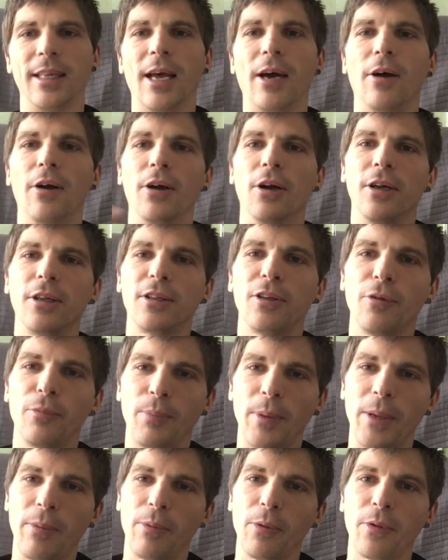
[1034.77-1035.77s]
Now, a lot of
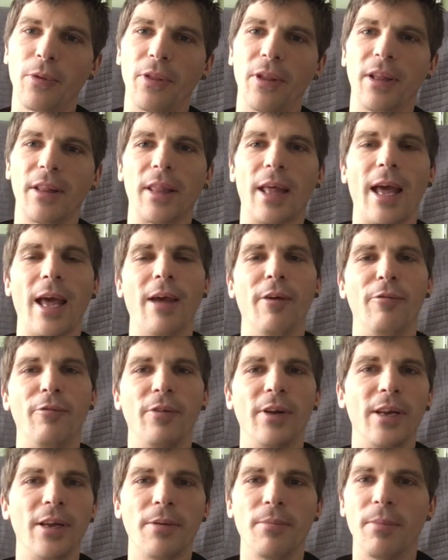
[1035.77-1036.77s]
people think that
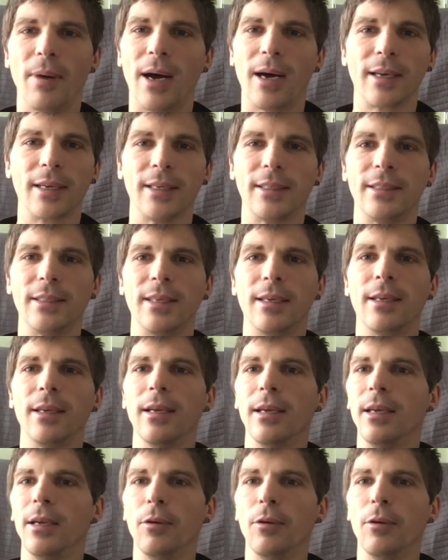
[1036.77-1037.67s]
affiliate marketing